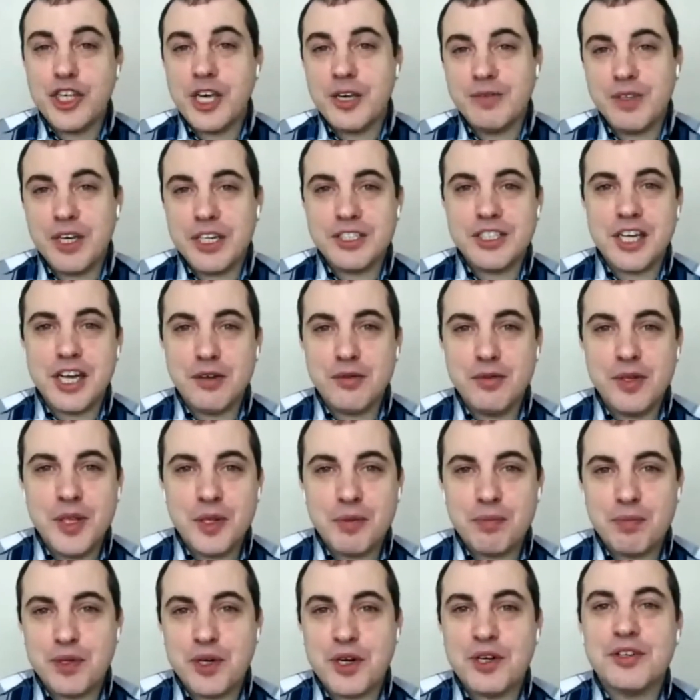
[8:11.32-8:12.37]
I'm not done with
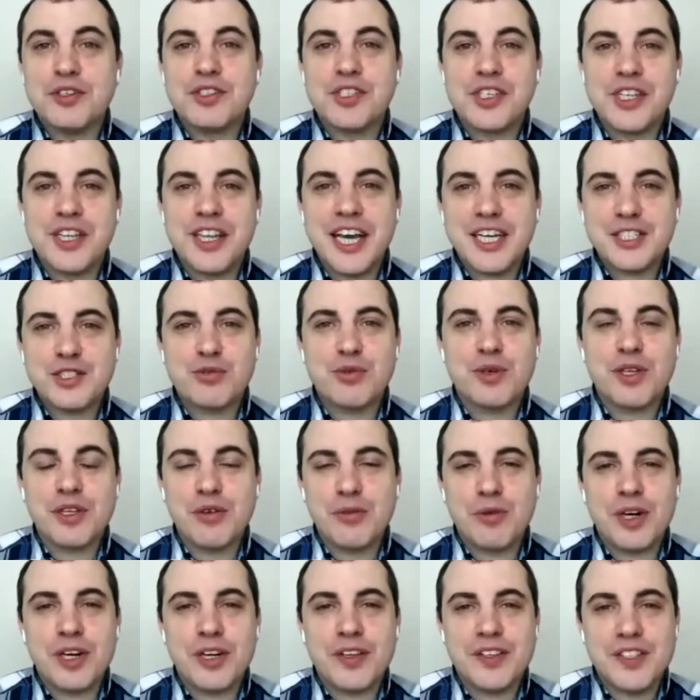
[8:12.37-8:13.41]
the pros, and that's really
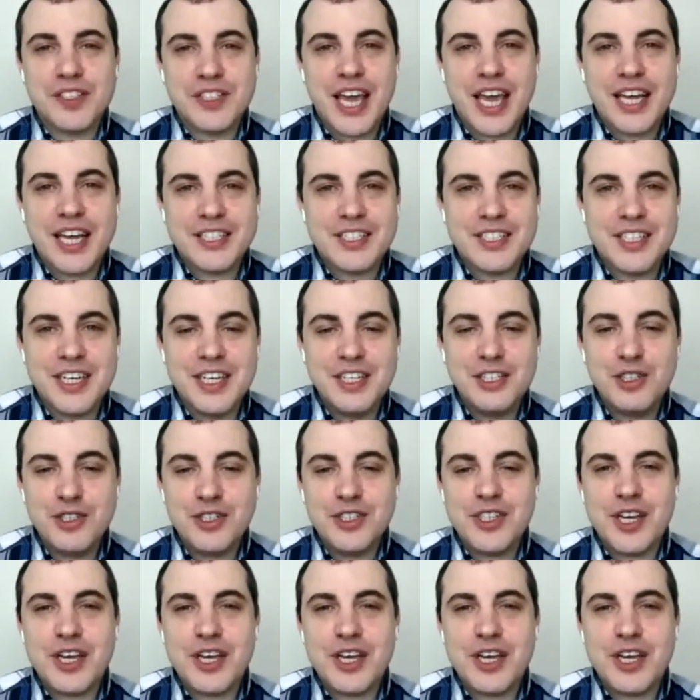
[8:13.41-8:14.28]
where this gets interesting.